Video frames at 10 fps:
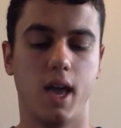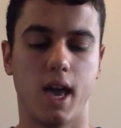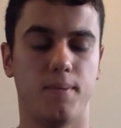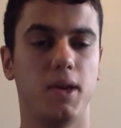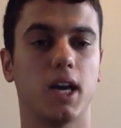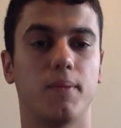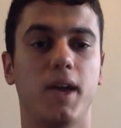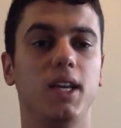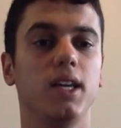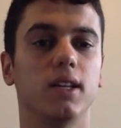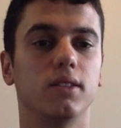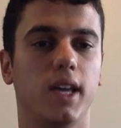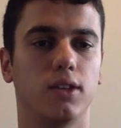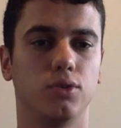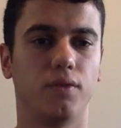and pick up any
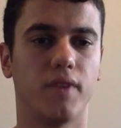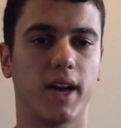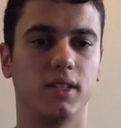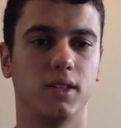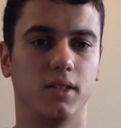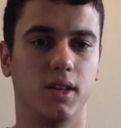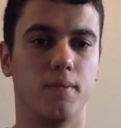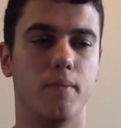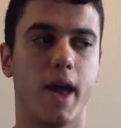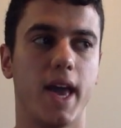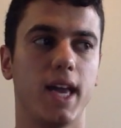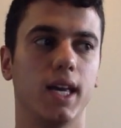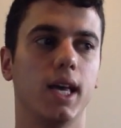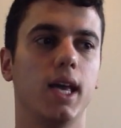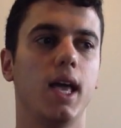contextual factors that may